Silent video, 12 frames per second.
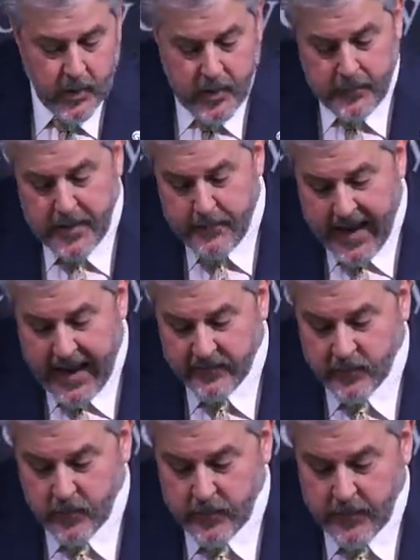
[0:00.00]
Could it be,
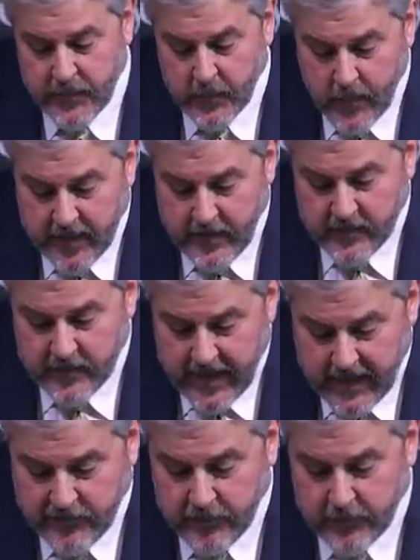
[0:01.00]
Pastor, that the greatest
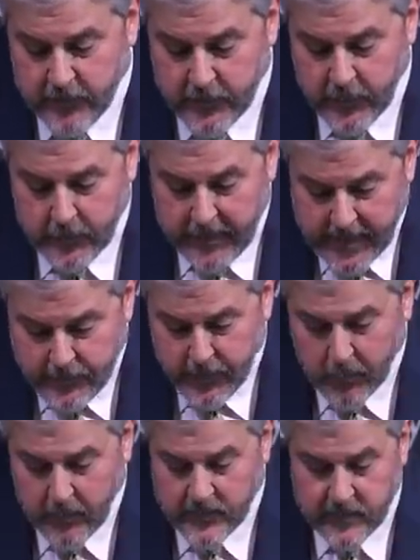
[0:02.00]
danger for your
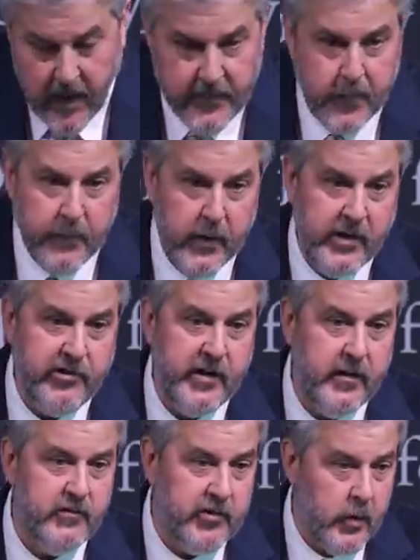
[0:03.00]
people is not the
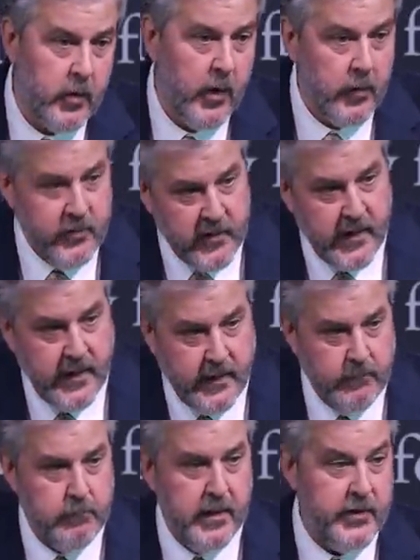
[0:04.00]
preaching of Joel
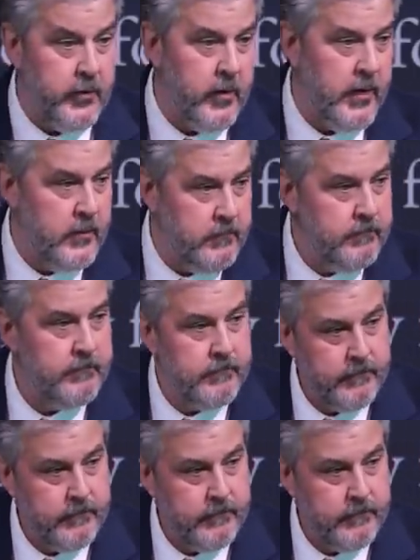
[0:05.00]
Osteen, but your own?